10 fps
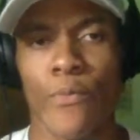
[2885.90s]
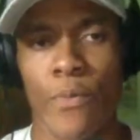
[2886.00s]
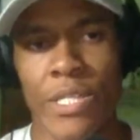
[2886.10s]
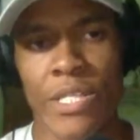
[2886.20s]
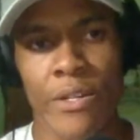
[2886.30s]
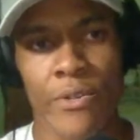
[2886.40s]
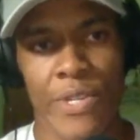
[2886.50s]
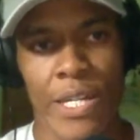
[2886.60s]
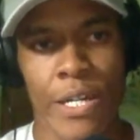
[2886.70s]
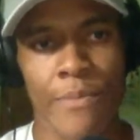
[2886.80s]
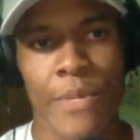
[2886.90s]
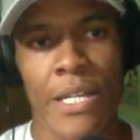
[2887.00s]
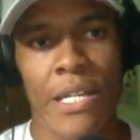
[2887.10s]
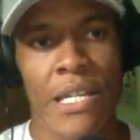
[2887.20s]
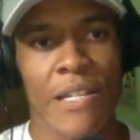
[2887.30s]
one little thing up,
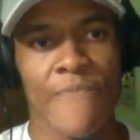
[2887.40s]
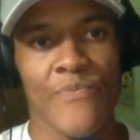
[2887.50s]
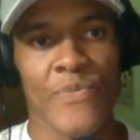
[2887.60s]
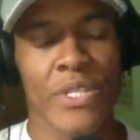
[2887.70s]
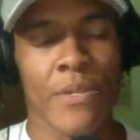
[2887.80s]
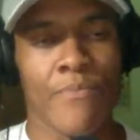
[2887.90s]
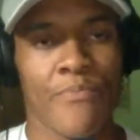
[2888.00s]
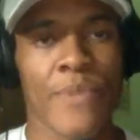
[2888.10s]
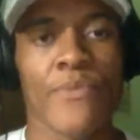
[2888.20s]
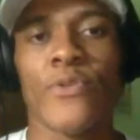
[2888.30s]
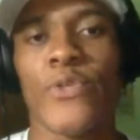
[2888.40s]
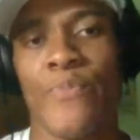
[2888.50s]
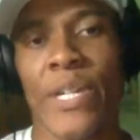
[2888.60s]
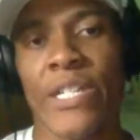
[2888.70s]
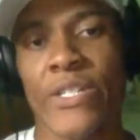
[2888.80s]
people lose
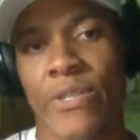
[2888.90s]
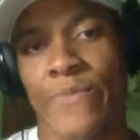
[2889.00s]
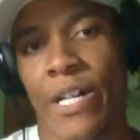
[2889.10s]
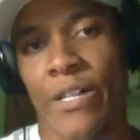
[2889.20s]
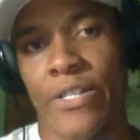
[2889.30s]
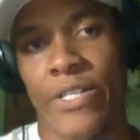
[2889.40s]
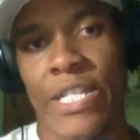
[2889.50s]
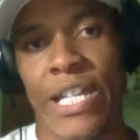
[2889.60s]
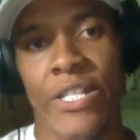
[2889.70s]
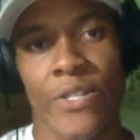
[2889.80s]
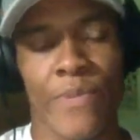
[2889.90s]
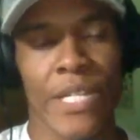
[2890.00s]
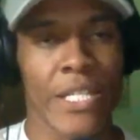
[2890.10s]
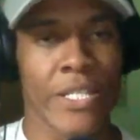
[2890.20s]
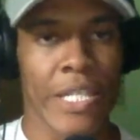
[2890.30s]
billions of dollars, not just
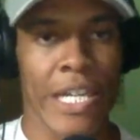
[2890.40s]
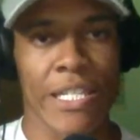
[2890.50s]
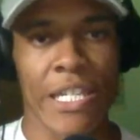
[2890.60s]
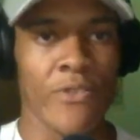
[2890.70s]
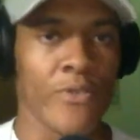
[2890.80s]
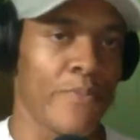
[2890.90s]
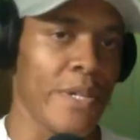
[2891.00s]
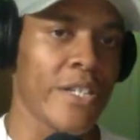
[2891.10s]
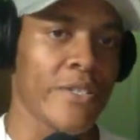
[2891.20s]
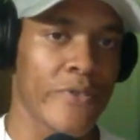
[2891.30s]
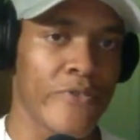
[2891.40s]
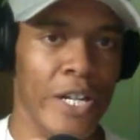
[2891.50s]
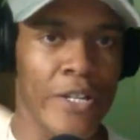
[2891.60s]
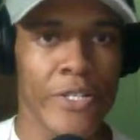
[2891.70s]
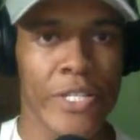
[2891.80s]
millions. Like they lose billions of
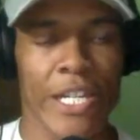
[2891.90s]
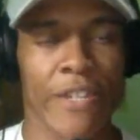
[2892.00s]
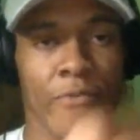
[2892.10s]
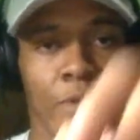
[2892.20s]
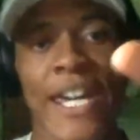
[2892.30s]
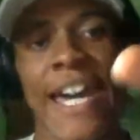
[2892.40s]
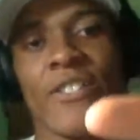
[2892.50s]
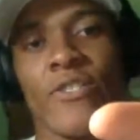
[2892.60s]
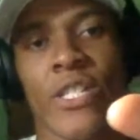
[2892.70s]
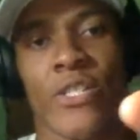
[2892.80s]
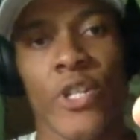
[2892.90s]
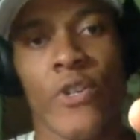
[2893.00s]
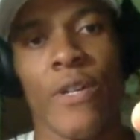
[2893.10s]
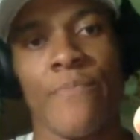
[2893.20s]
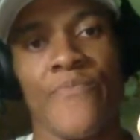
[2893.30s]
dollars. Like if one actor doesn't show
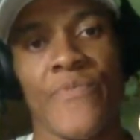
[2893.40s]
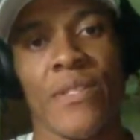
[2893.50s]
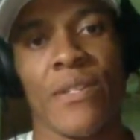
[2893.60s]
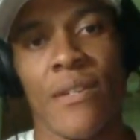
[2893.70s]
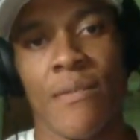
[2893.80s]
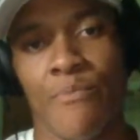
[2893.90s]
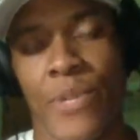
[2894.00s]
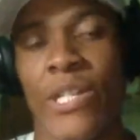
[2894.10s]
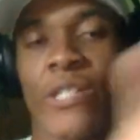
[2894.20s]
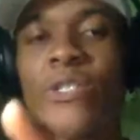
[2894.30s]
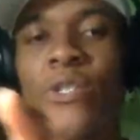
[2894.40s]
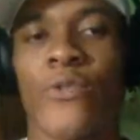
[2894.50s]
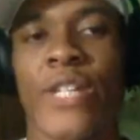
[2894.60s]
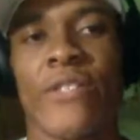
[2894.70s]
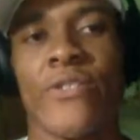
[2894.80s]
up, billions go
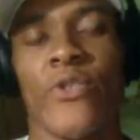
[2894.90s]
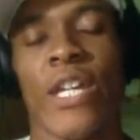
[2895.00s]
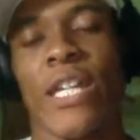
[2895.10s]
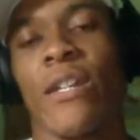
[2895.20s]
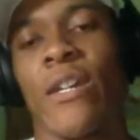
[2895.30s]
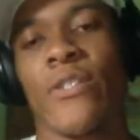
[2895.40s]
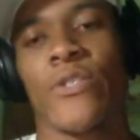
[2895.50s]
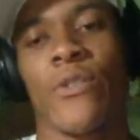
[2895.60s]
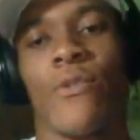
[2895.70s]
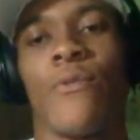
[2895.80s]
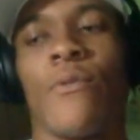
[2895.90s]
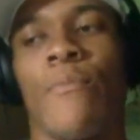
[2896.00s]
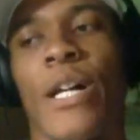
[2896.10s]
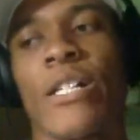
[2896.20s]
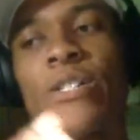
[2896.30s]
down the drain. So
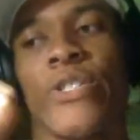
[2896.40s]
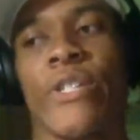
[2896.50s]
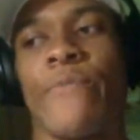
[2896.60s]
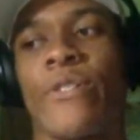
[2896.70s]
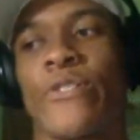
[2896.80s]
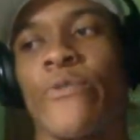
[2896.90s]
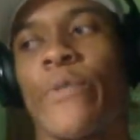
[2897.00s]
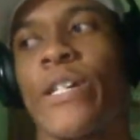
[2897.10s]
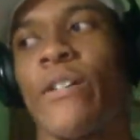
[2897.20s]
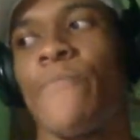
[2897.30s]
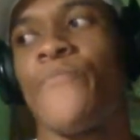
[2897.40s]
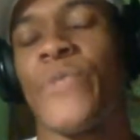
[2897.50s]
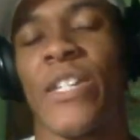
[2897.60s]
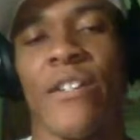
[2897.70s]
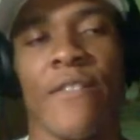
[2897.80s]
manga is similar to where
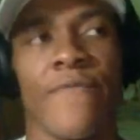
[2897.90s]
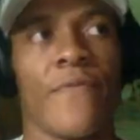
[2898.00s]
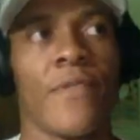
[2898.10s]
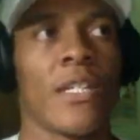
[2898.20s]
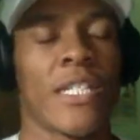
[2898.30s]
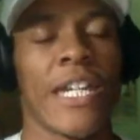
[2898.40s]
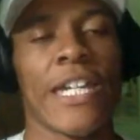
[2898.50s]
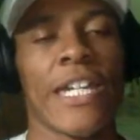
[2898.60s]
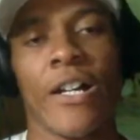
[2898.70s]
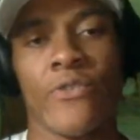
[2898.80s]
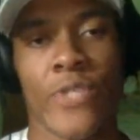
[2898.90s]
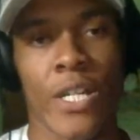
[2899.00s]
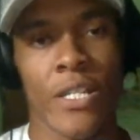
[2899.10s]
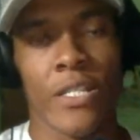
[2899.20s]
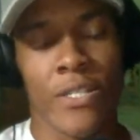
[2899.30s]
if Gege
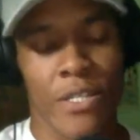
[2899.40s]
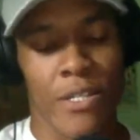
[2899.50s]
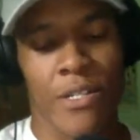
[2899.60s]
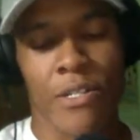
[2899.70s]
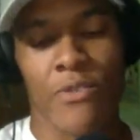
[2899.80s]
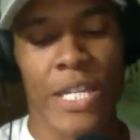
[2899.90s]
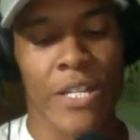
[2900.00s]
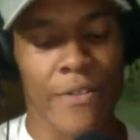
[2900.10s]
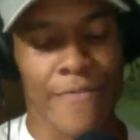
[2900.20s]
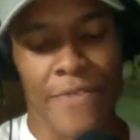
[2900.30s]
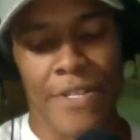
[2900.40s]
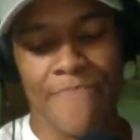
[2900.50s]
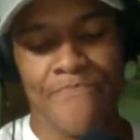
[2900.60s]
Akutami, the creator of